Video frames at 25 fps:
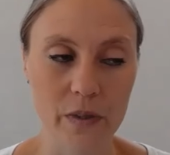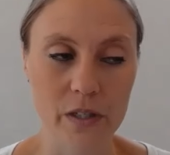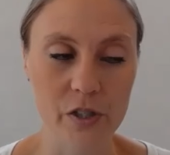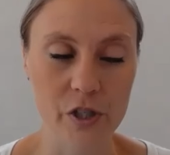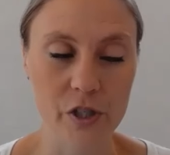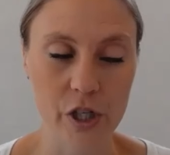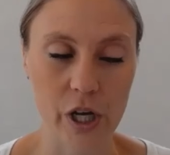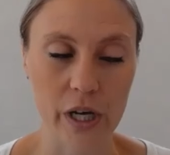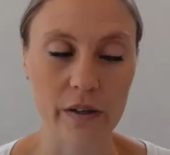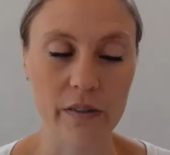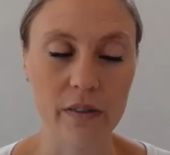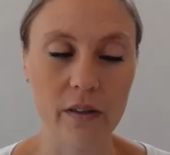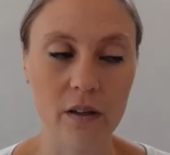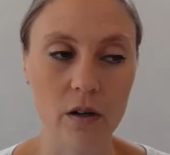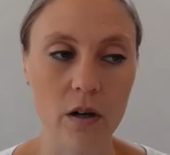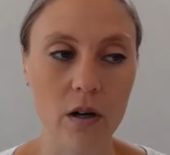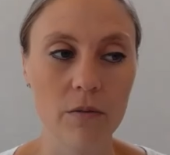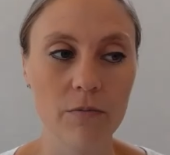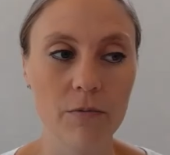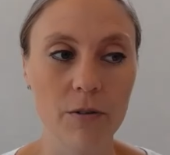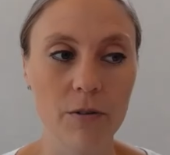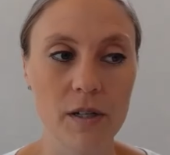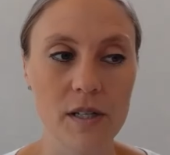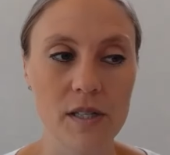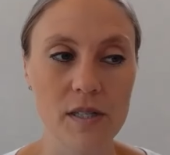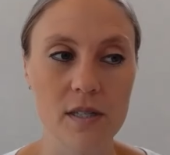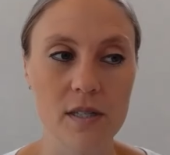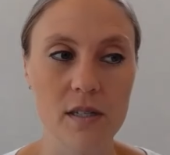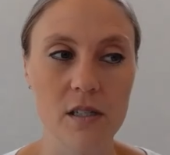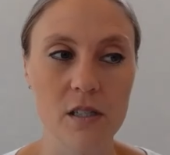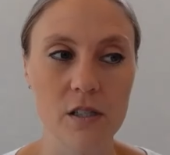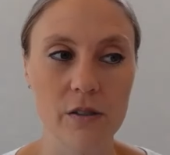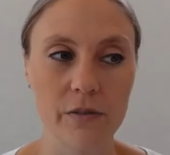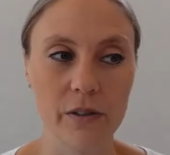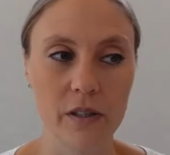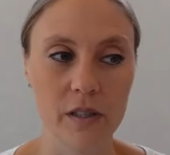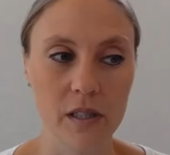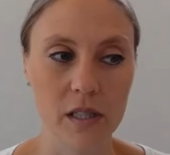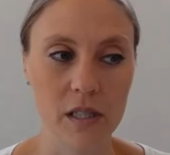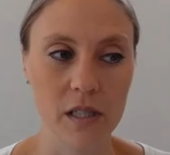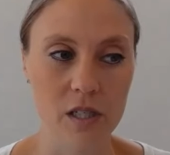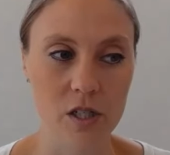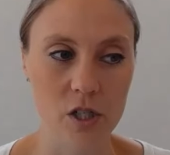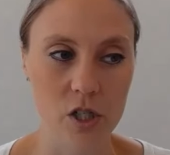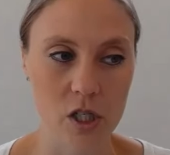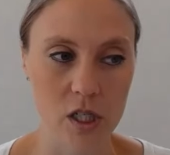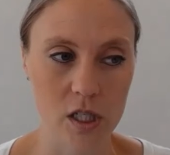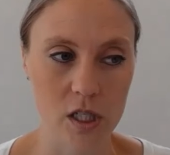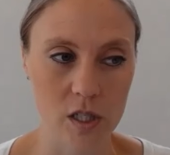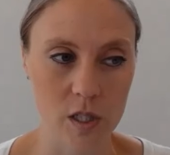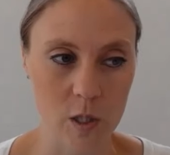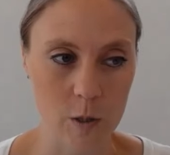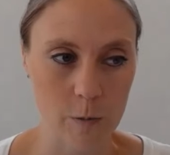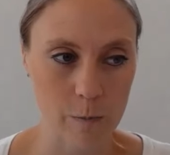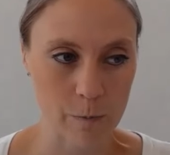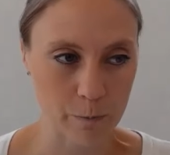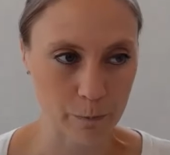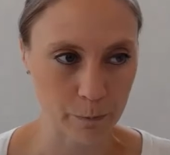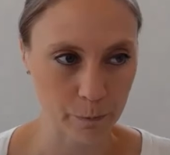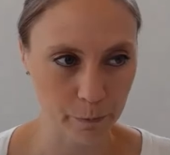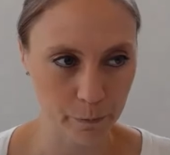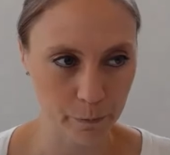check the confidence interval conditions.